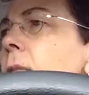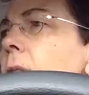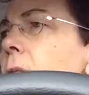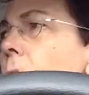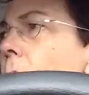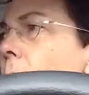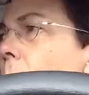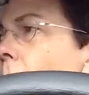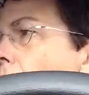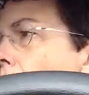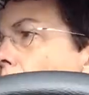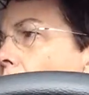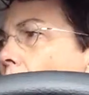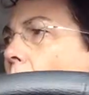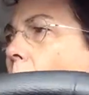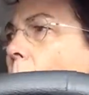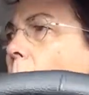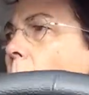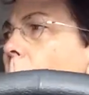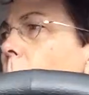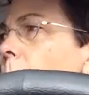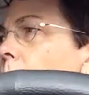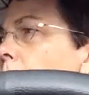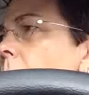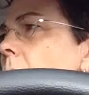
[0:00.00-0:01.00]
even know
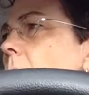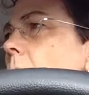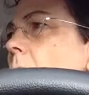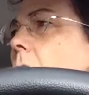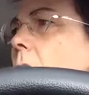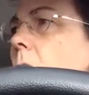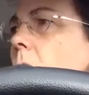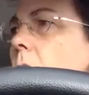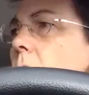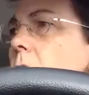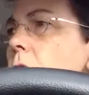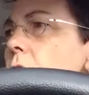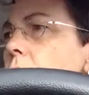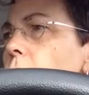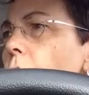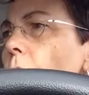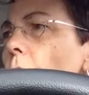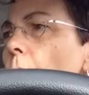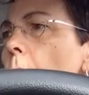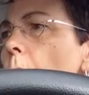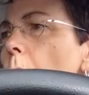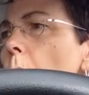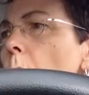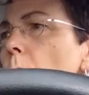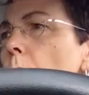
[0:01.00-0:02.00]
how
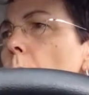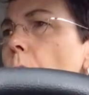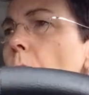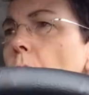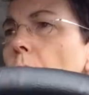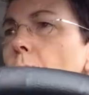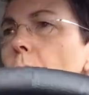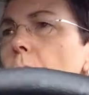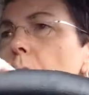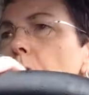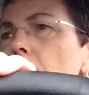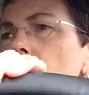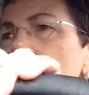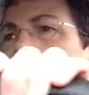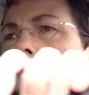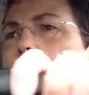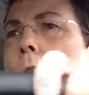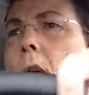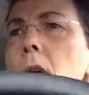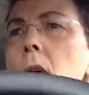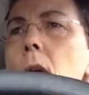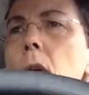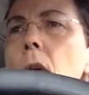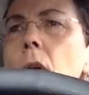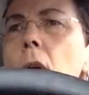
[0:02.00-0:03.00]
Joe or
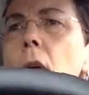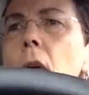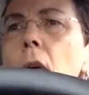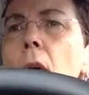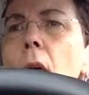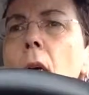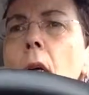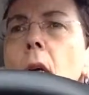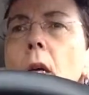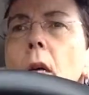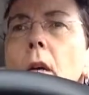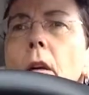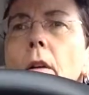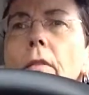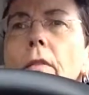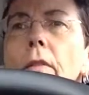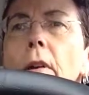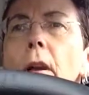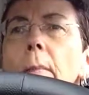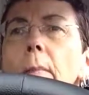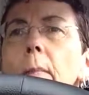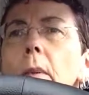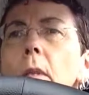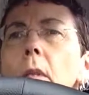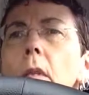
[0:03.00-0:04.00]
her
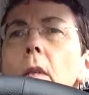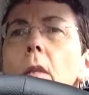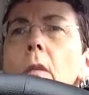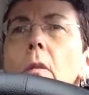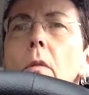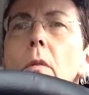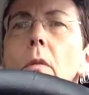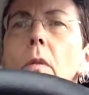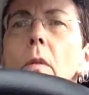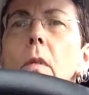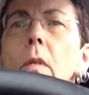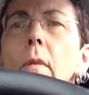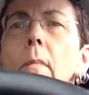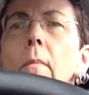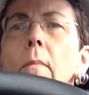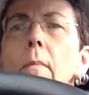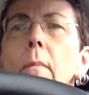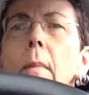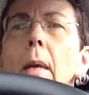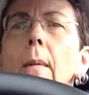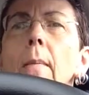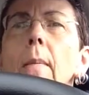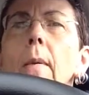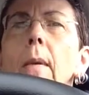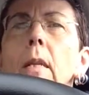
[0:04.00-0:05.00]
family knows them.
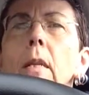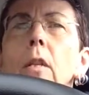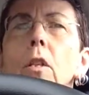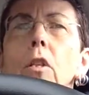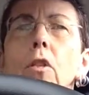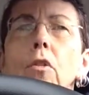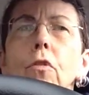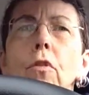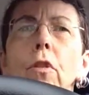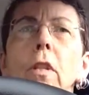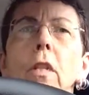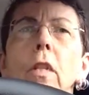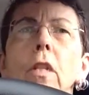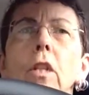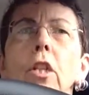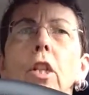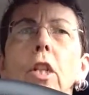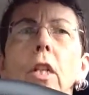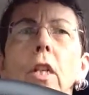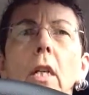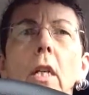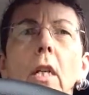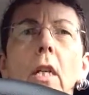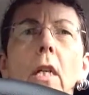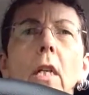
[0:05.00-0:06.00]
Maybe
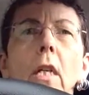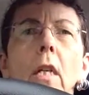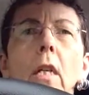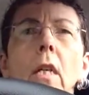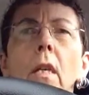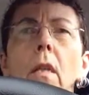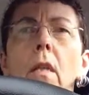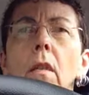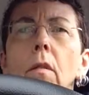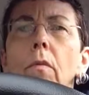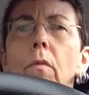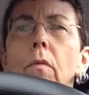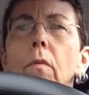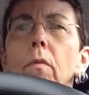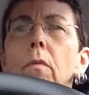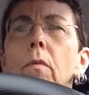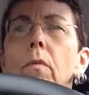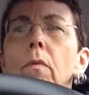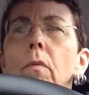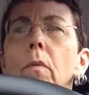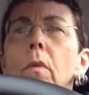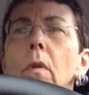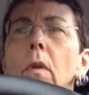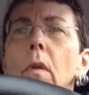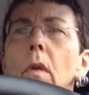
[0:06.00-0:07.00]
Ginny
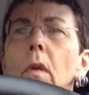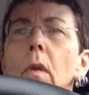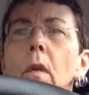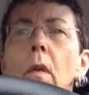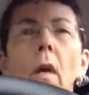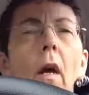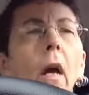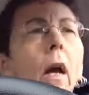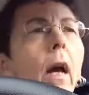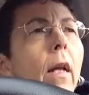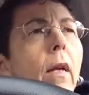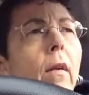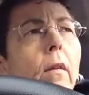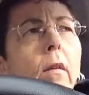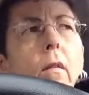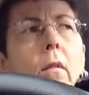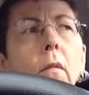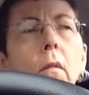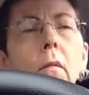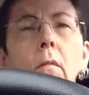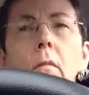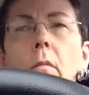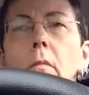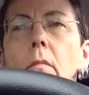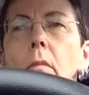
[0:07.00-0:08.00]
through, I don't
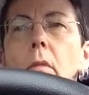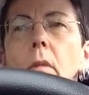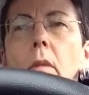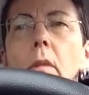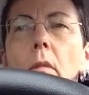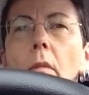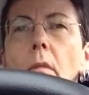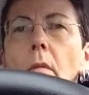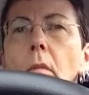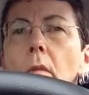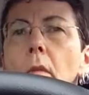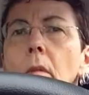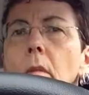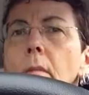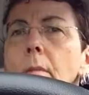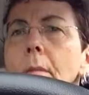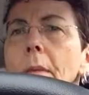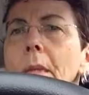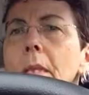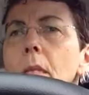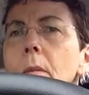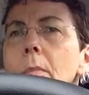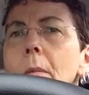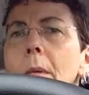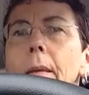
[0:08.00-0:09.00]
know,
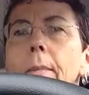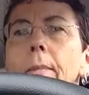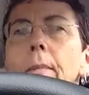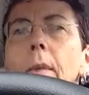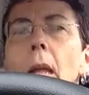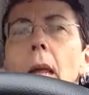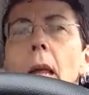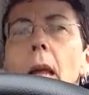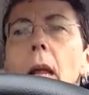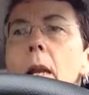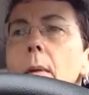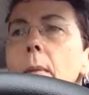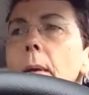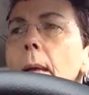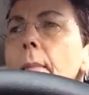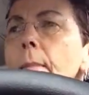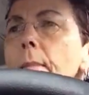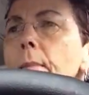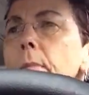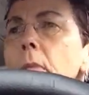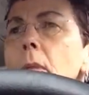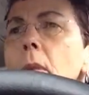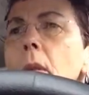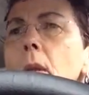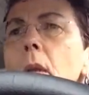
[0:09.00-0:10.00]
beats me. Anyway,
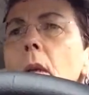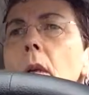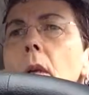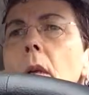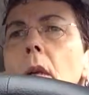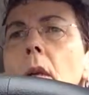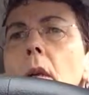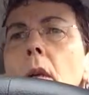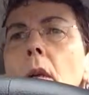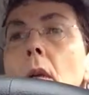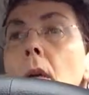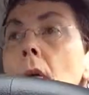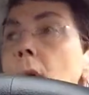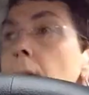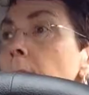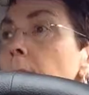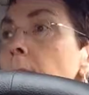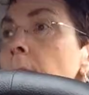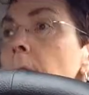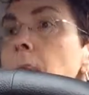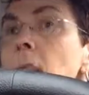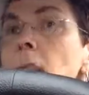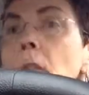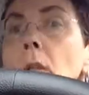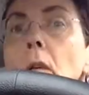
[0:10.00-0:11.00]

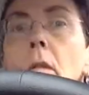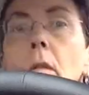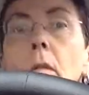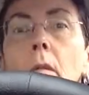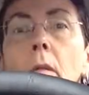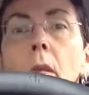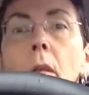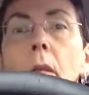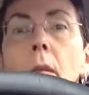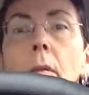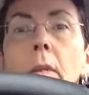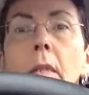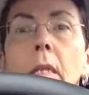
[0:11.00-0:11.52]
so it